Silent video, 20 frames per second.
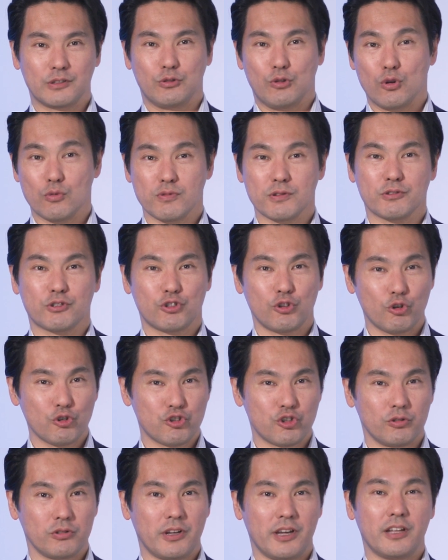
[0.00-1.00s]
global
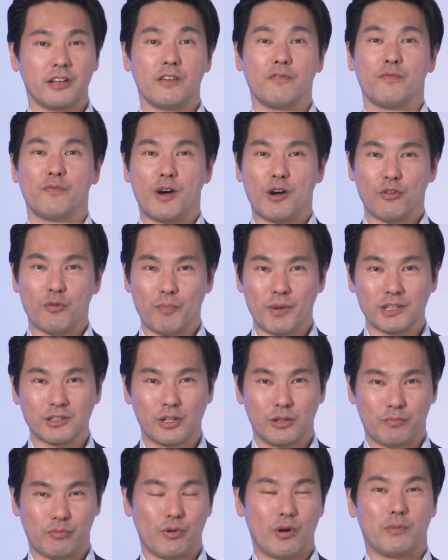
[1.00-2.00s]
social and
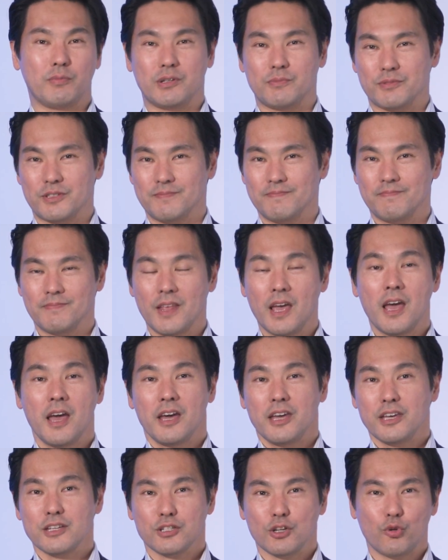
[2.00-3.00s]
environmental problems.
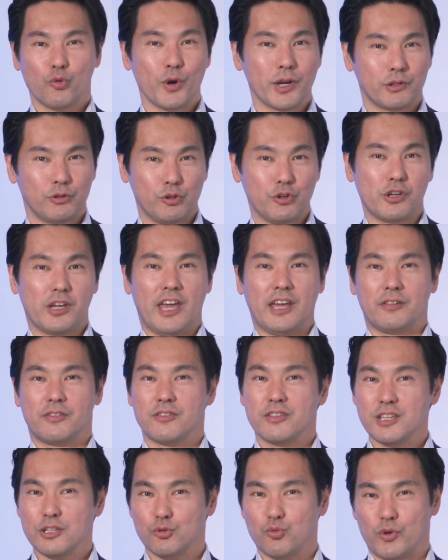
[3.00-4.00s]
Here's a quick look at
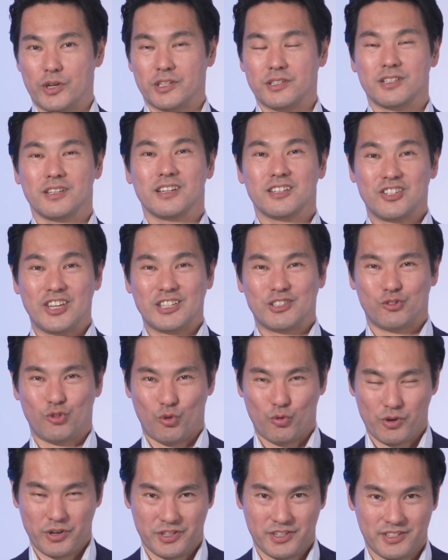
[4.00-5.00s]
this week's
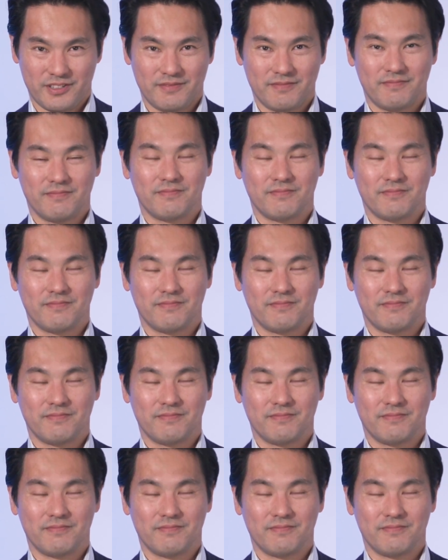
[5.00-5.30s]
J-Stories.